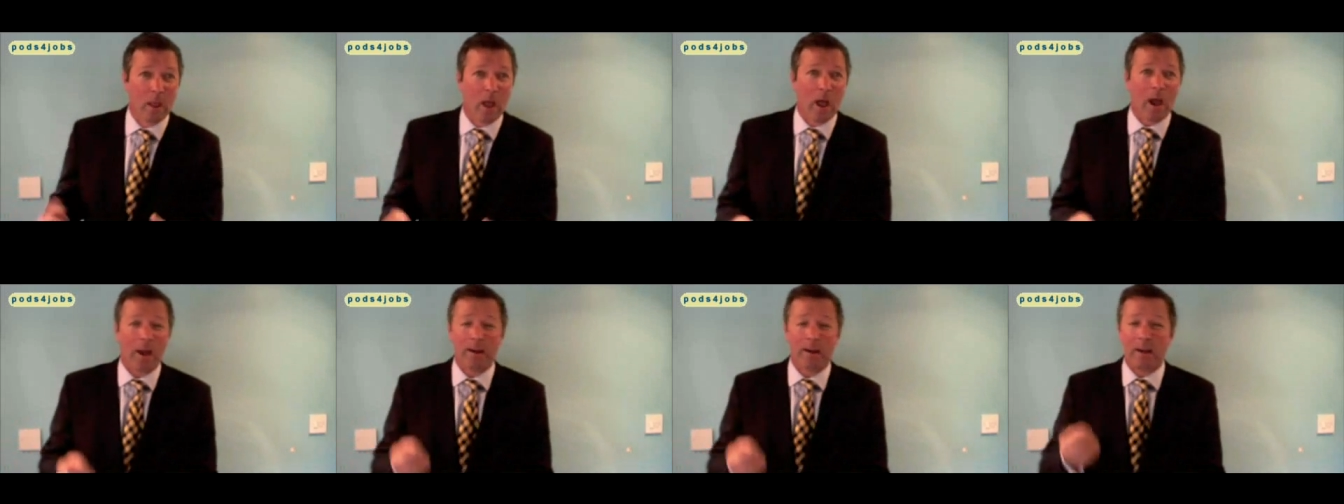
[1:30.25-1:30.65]

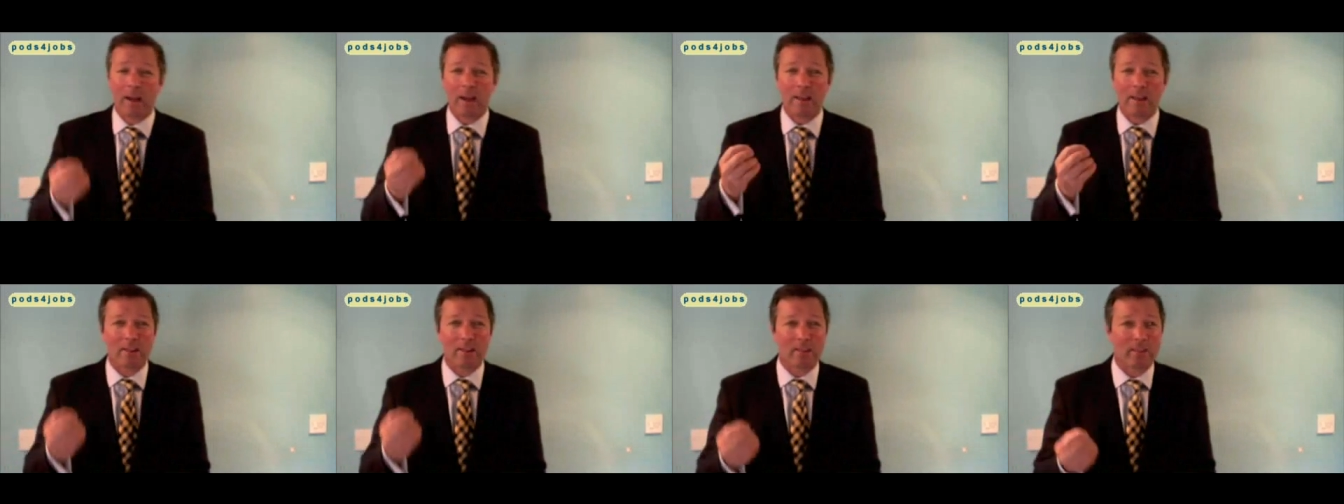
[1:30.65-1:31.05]
and
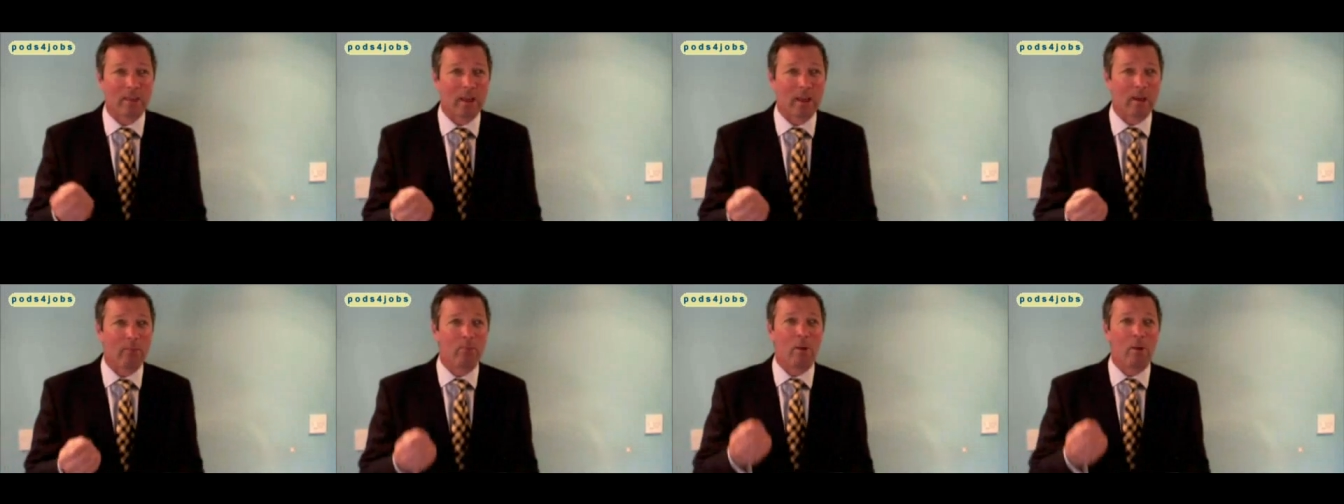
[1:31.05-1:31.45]
ask
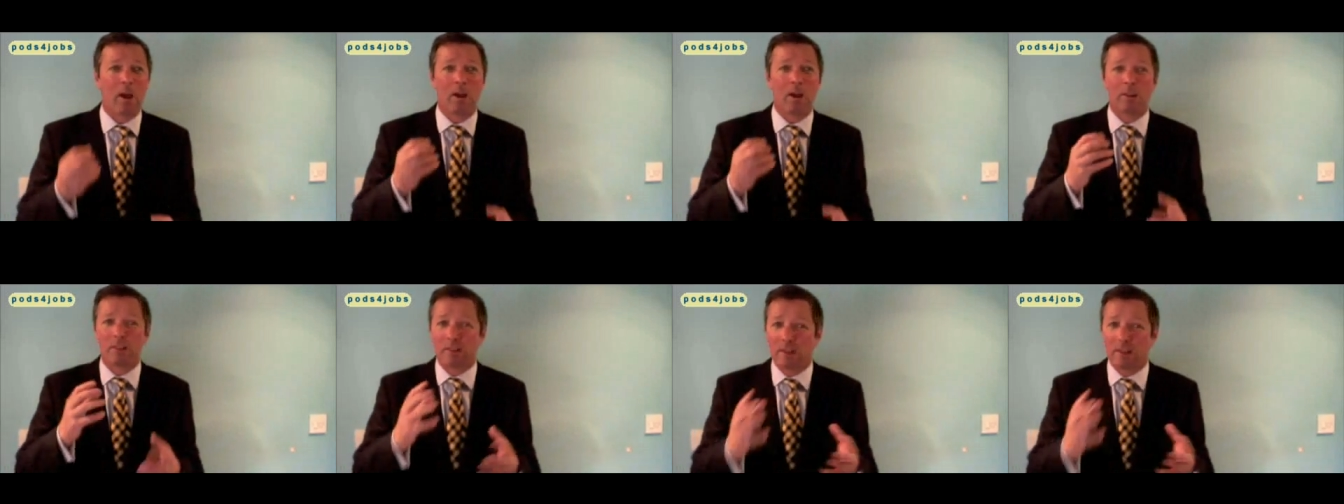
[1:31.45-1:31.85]
them a
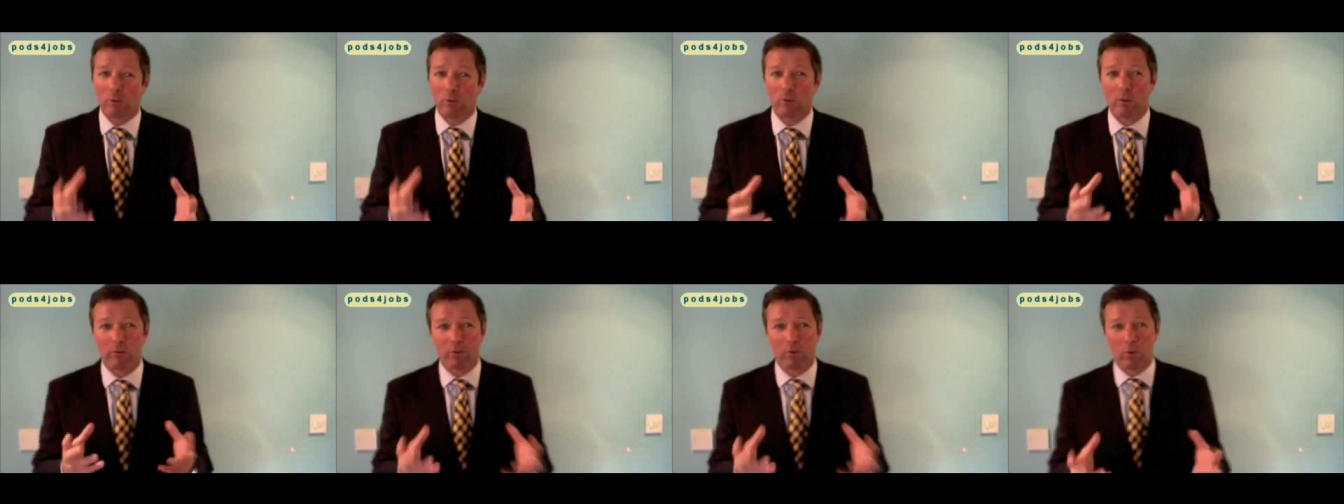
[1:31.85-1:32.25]

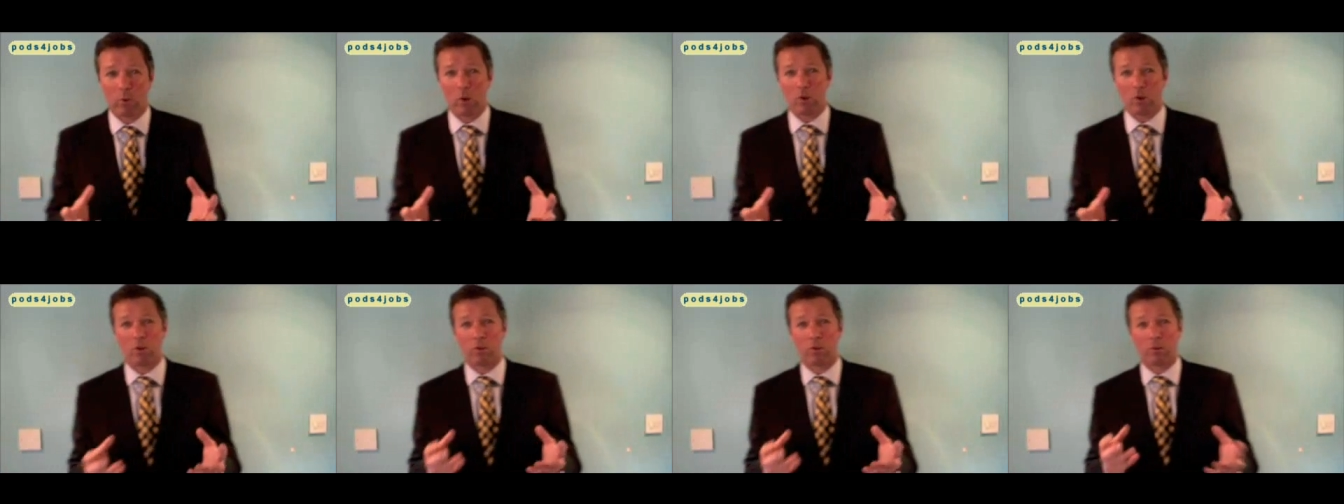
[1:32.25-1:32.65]
series of
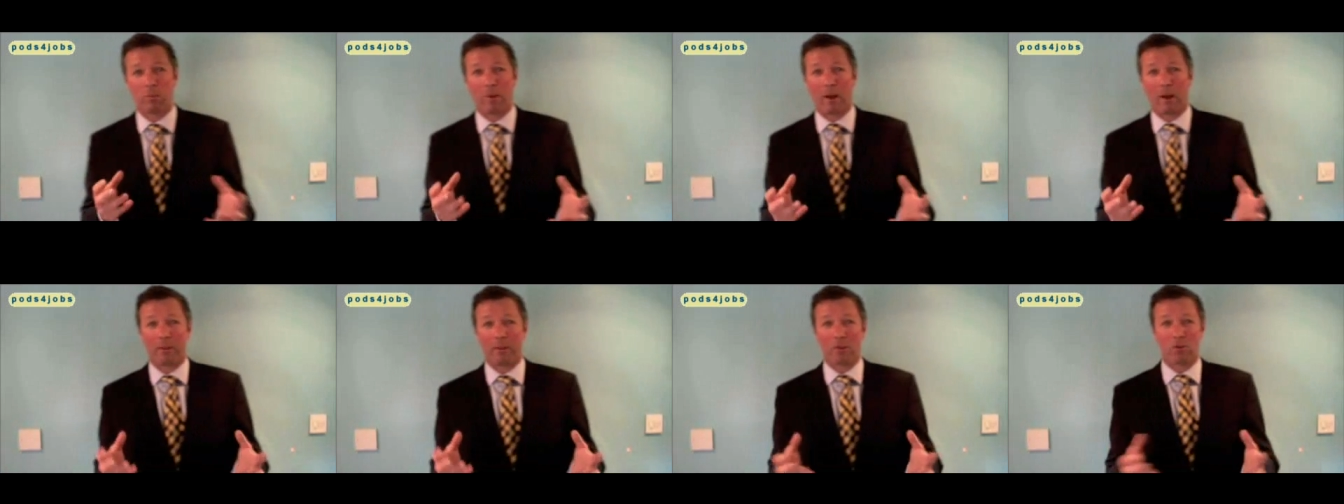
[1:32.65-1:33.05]
questions
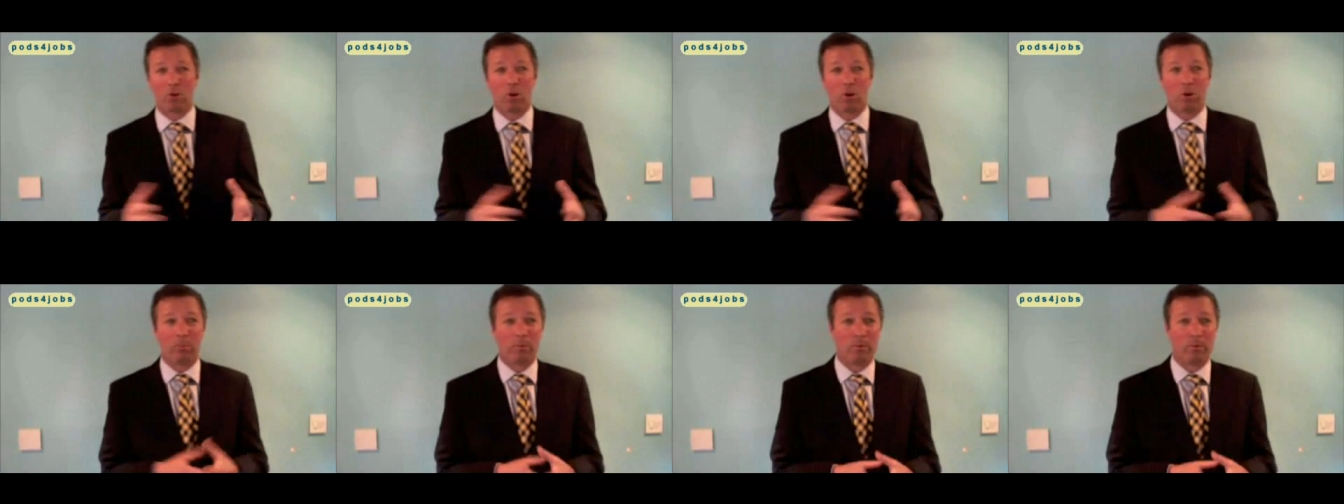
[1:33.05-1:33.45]
about their
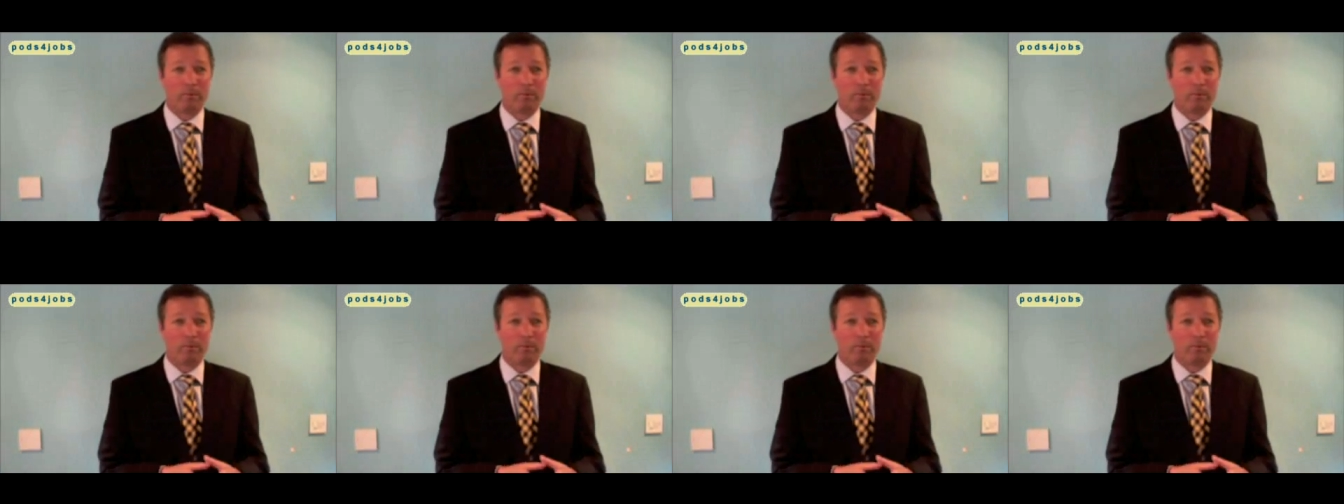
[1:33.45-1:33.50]
job.